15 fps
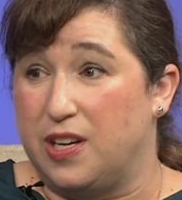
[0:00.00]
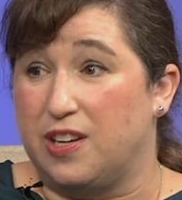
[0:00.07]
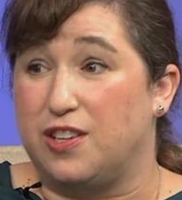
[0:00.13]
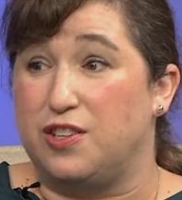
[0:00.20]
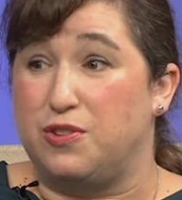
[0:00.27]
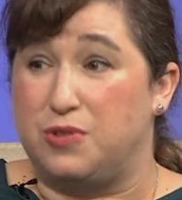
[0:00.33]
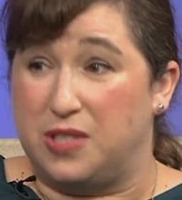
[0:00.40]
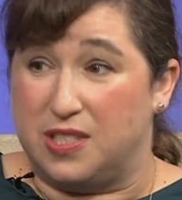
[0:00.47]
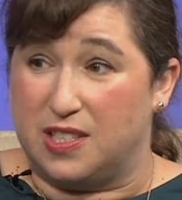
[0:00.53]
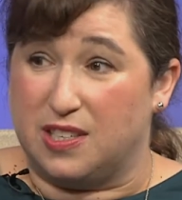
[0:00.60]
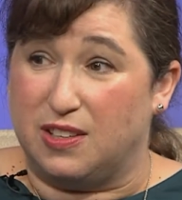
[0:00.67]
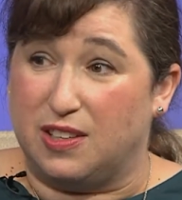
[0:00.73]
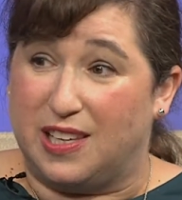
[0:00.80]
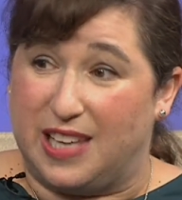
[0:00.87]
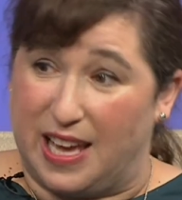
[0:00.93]
You still
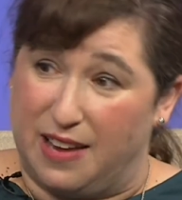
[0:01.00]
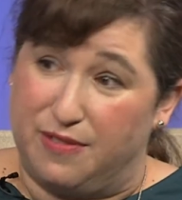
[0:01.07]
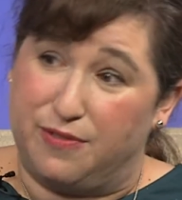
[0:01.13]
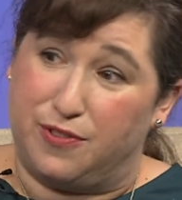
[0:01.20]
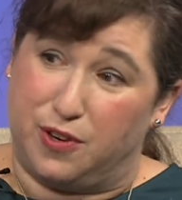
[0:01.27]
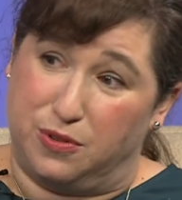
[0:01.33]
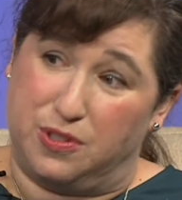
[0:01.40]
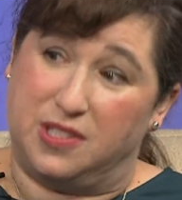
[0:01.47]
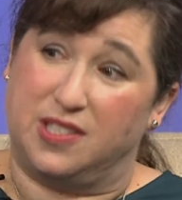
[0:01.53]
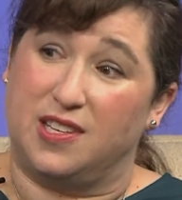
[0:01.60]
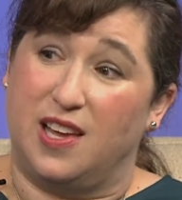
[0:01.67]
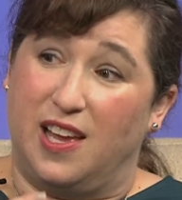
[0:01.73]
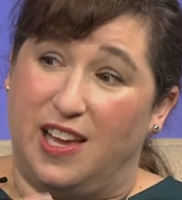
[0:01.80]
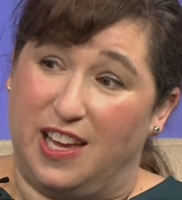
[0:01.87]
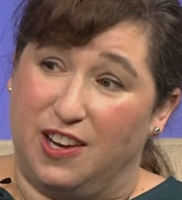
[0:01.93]
get votes
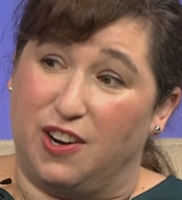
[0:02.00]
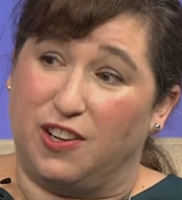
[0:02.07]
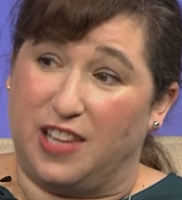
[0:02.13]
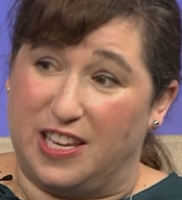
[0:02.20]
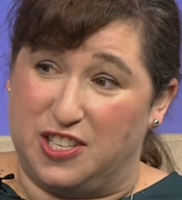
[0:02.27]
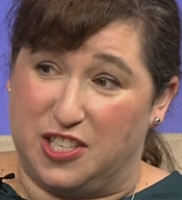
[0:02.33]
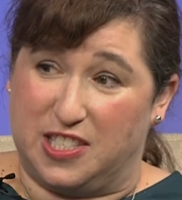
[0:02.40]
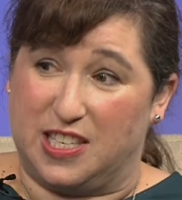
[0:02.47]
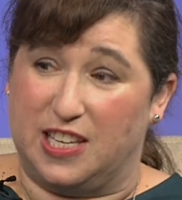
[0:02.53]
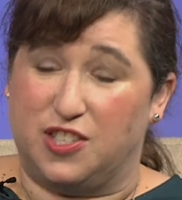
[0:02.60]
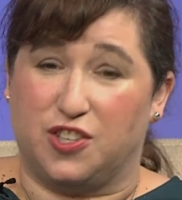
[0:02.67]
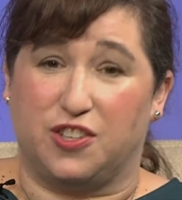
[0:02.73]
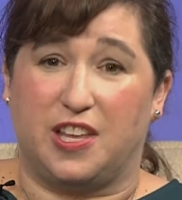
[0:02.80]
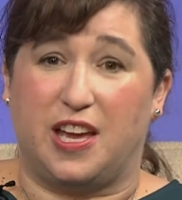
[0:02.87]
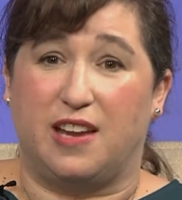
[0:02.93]
in our legislature
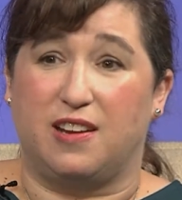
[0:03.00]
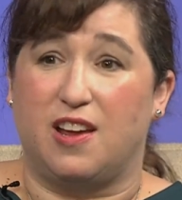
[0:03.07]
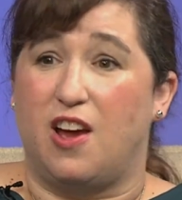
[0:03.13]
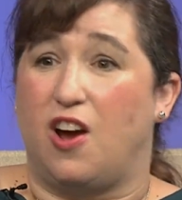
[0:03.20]
that